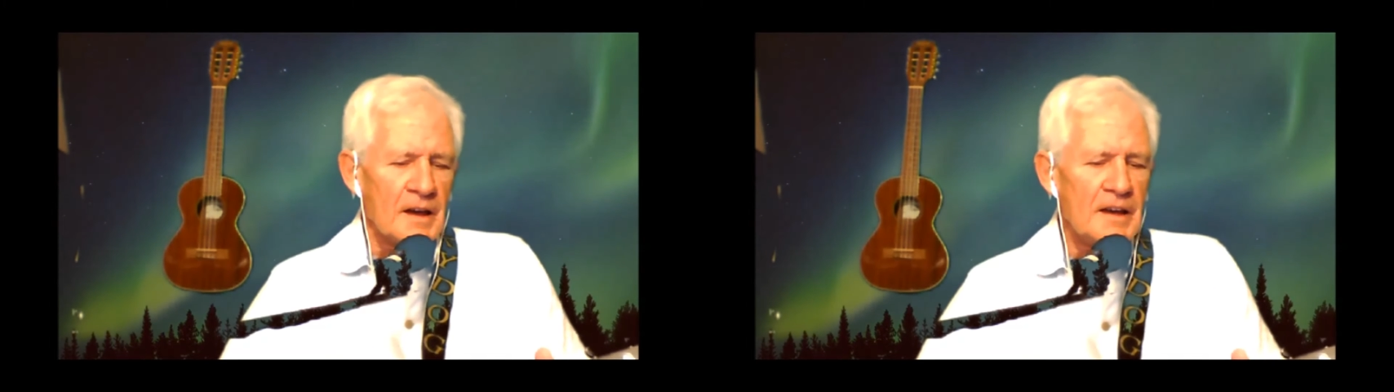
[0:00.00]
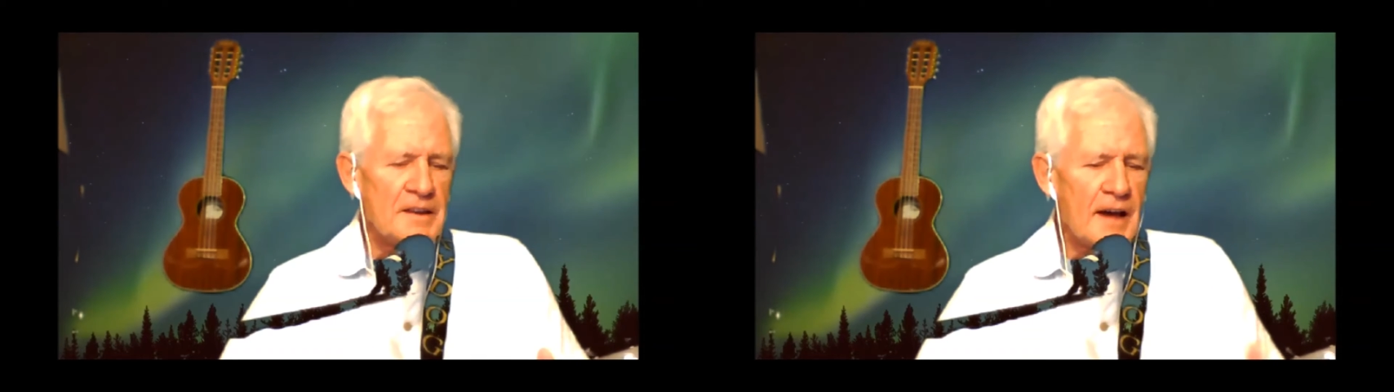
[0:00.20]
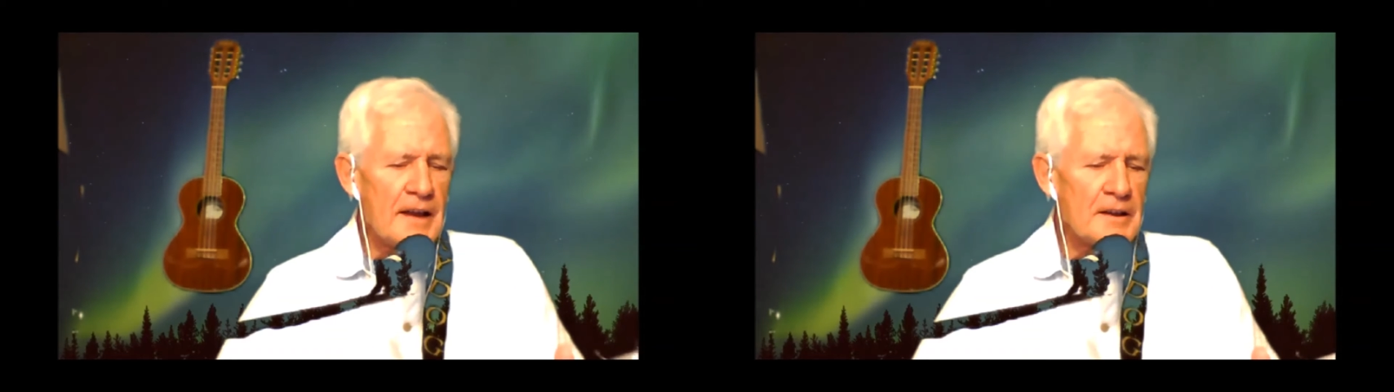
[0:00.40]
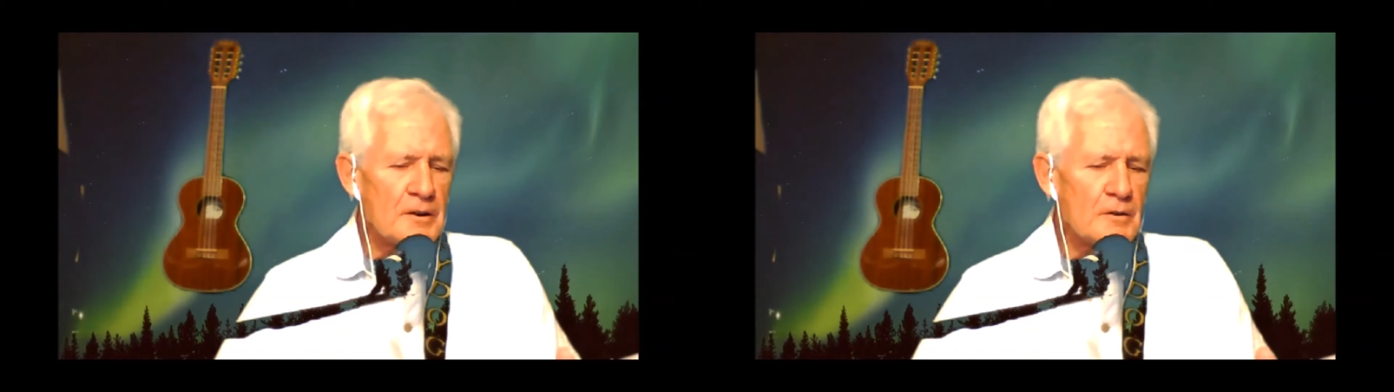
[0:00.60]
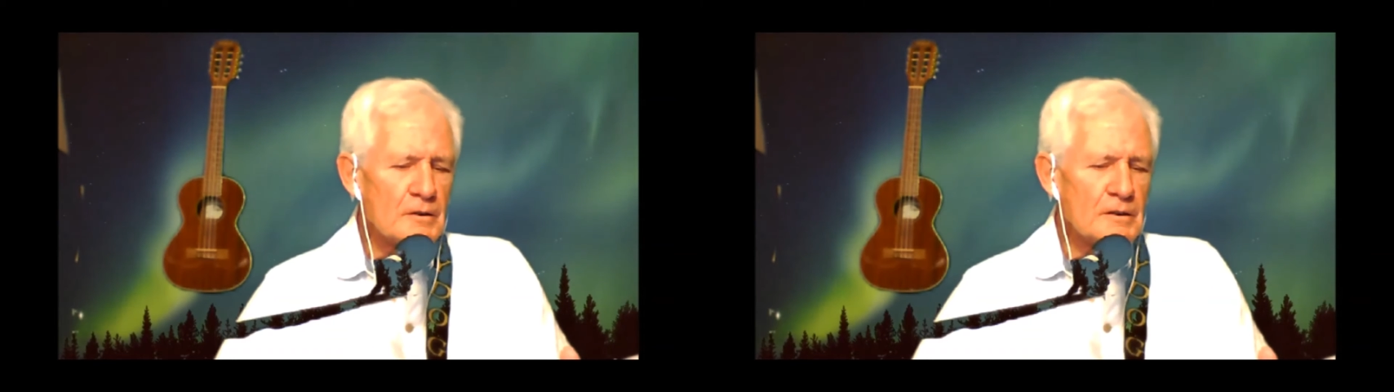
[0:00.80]
He tied a
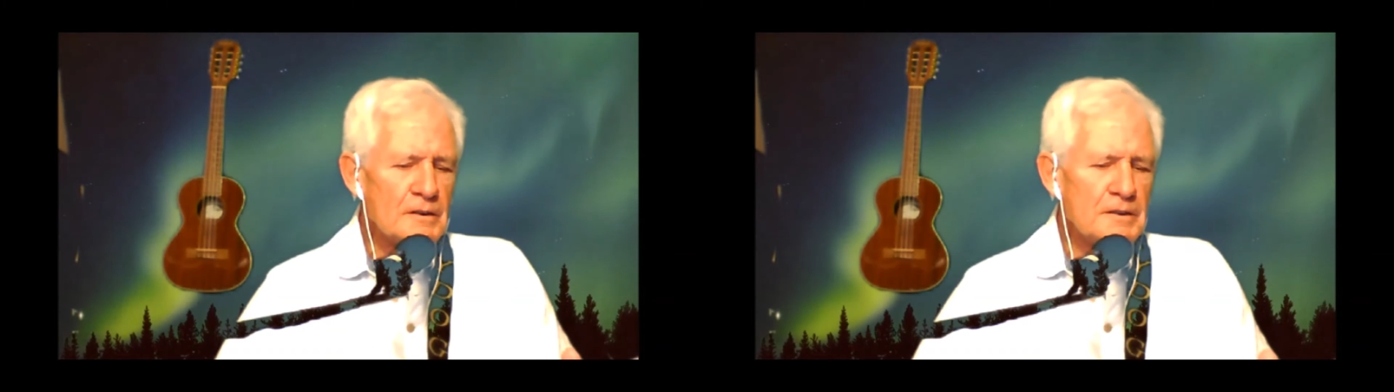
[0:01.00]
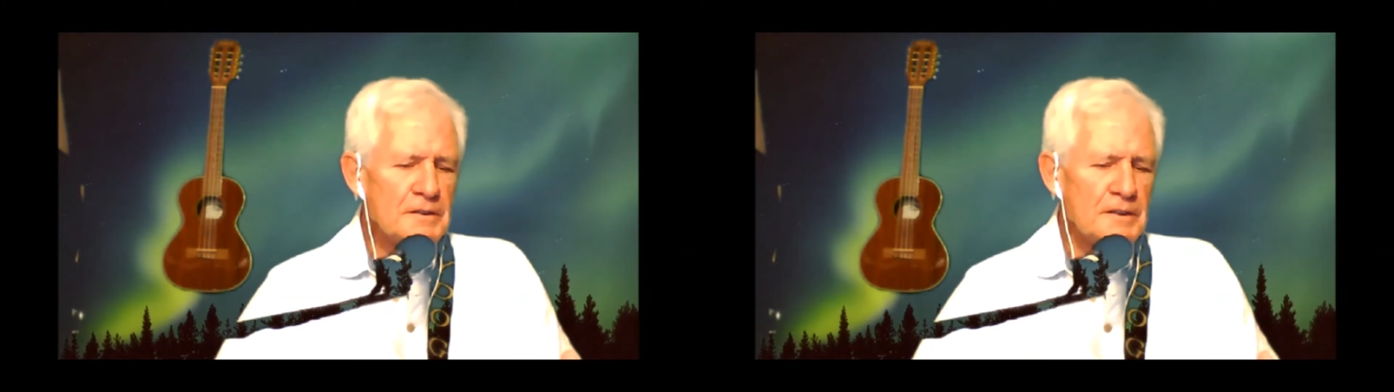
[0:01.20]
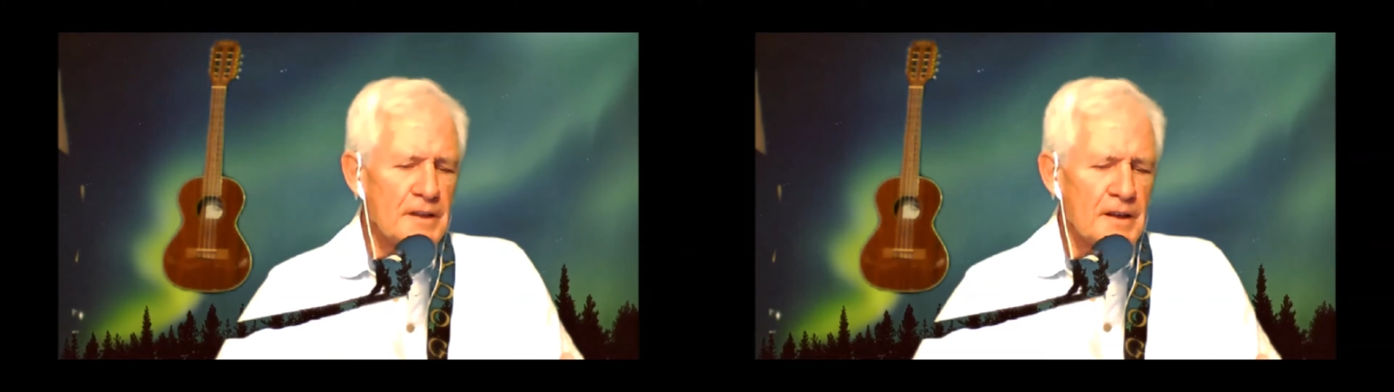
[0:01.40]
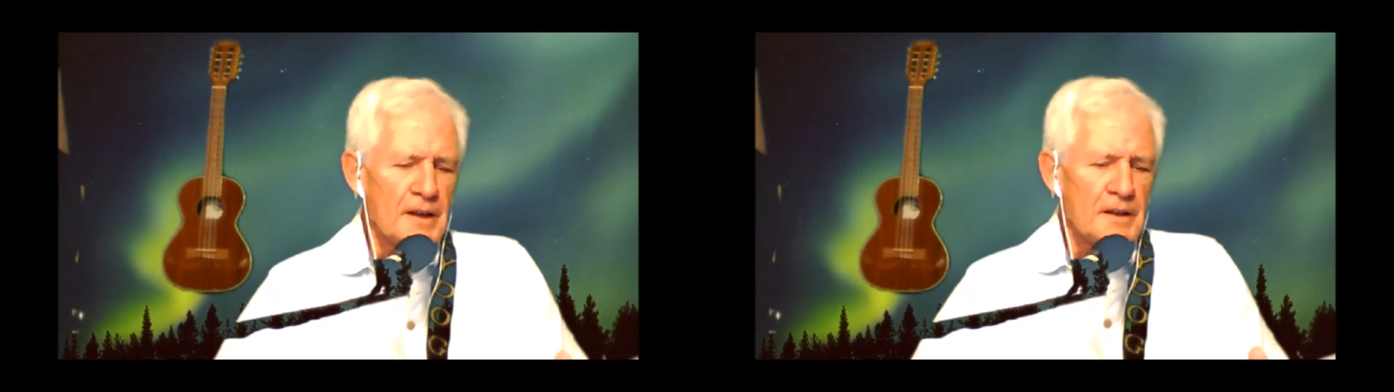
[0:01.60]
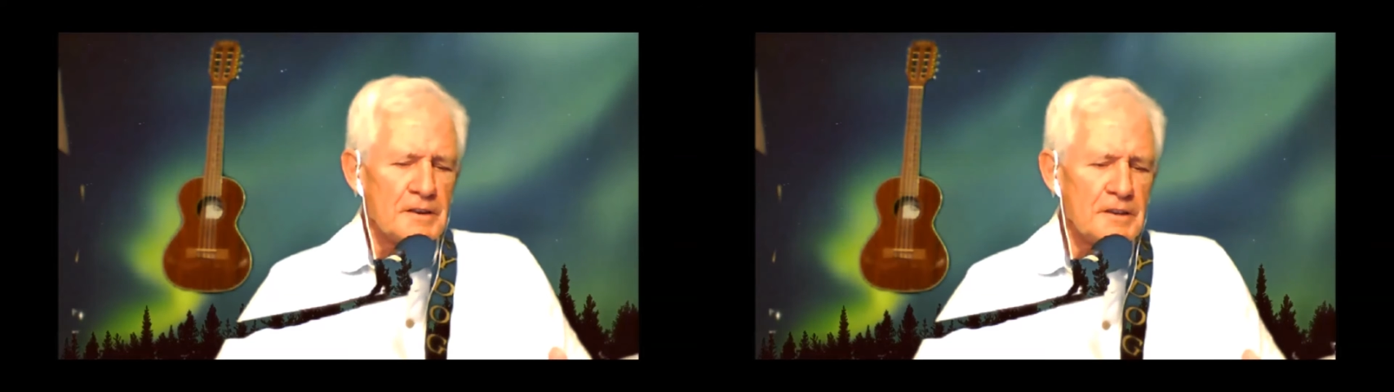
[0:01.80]
cord
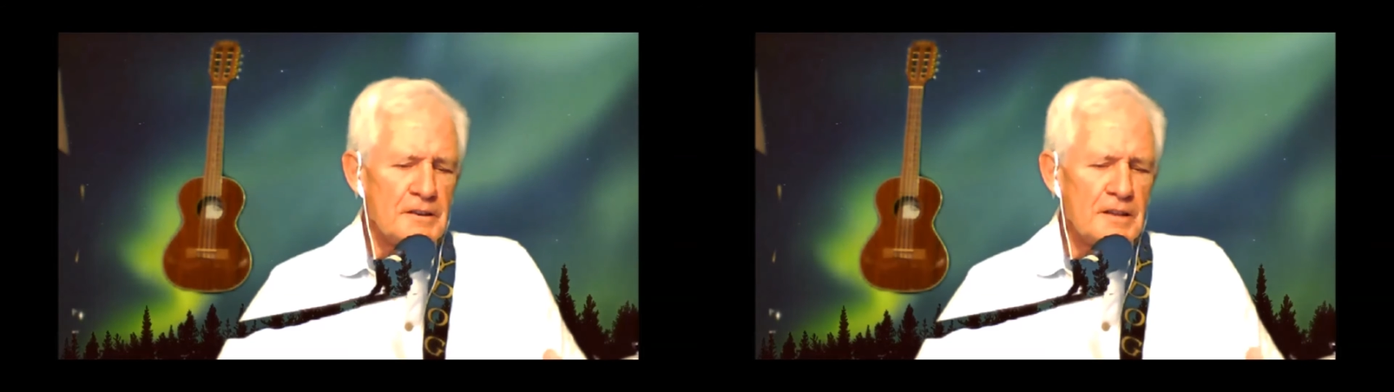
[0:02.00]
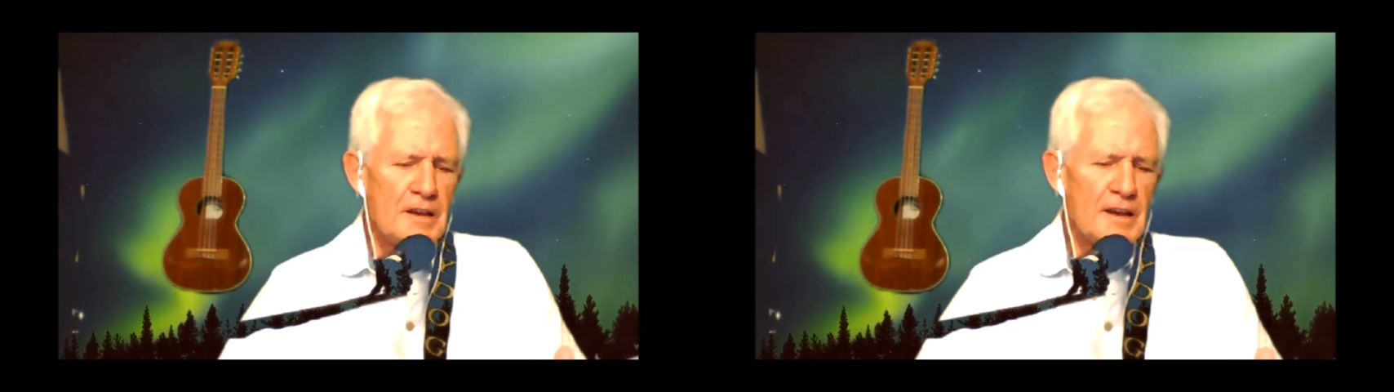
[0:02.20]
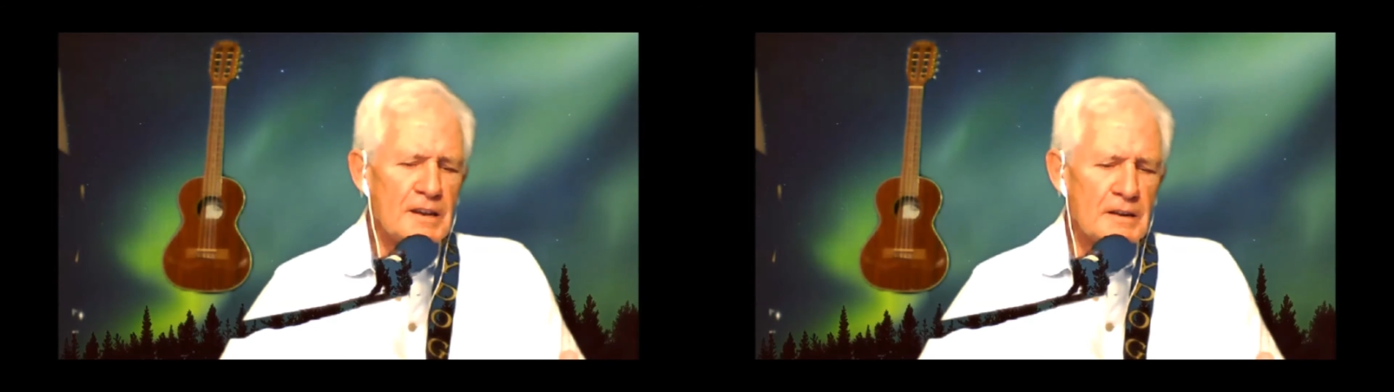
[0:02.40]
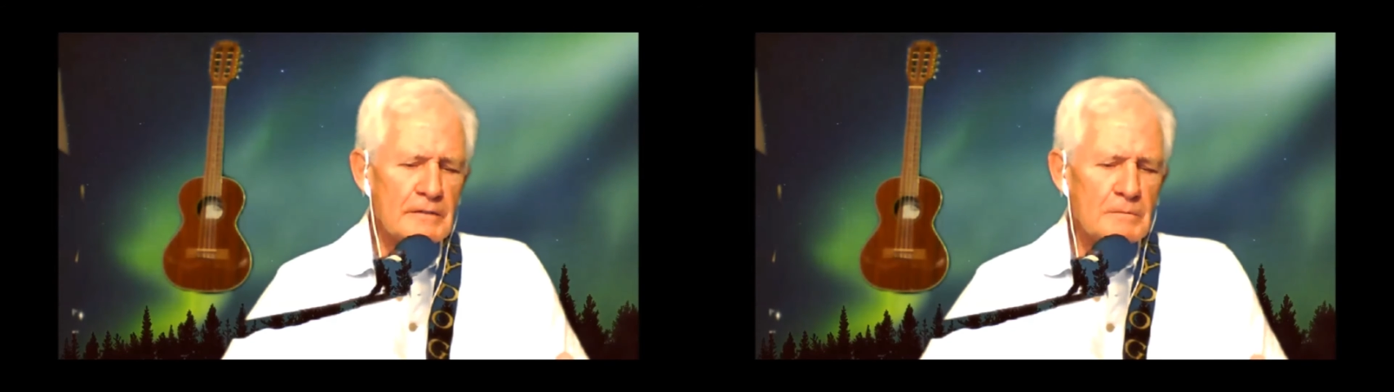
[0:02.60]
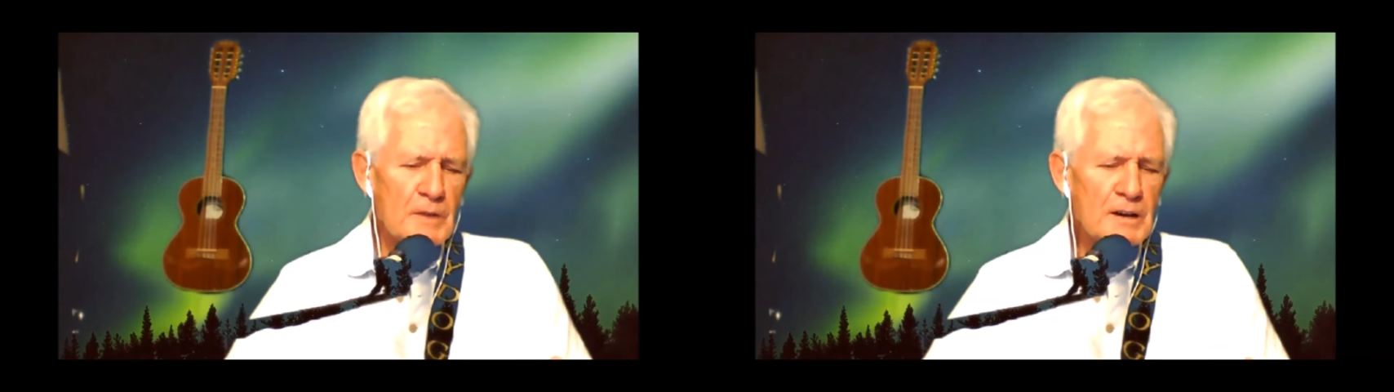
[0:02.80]
to the end
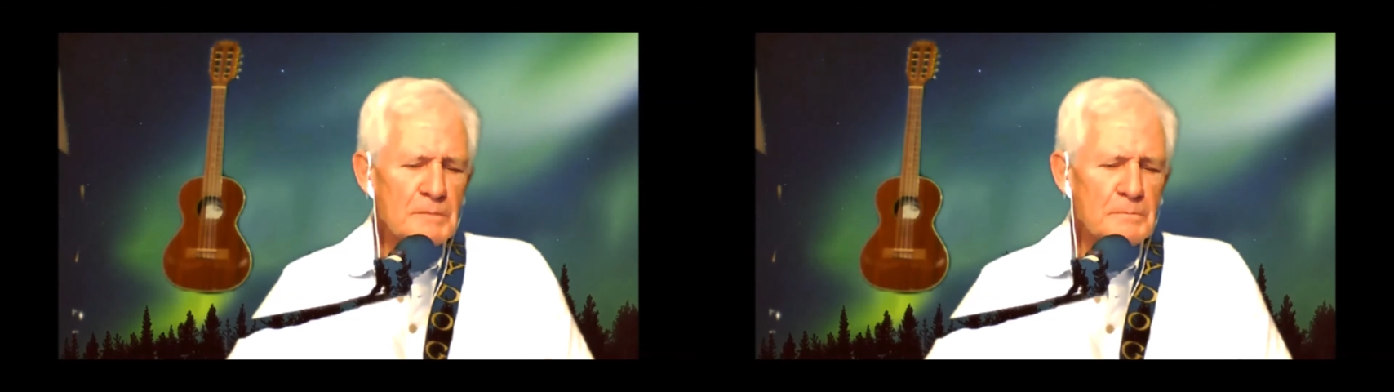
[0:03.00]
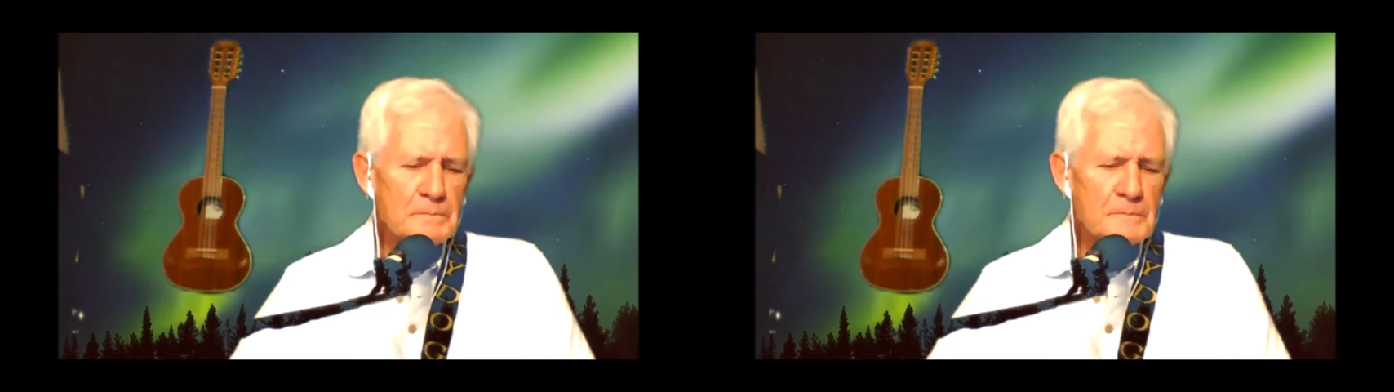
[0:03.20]
of a mop